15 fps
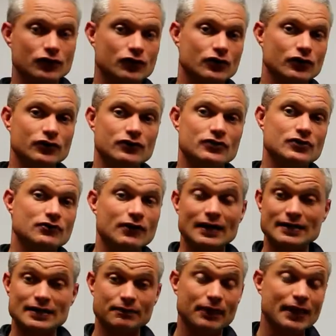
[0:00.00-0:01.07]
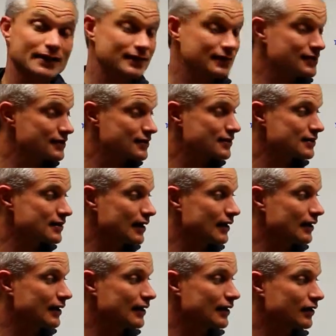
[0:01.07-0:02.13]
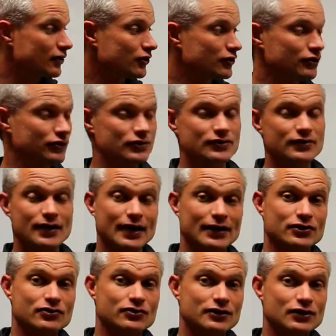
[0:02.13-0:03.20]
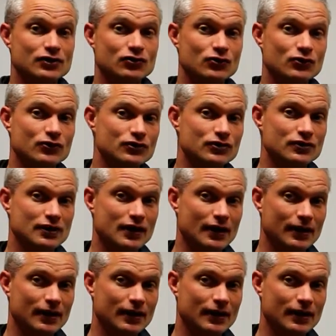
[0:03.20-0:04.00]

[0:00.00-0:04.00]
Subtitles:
good grazing practices and a good naturally sourced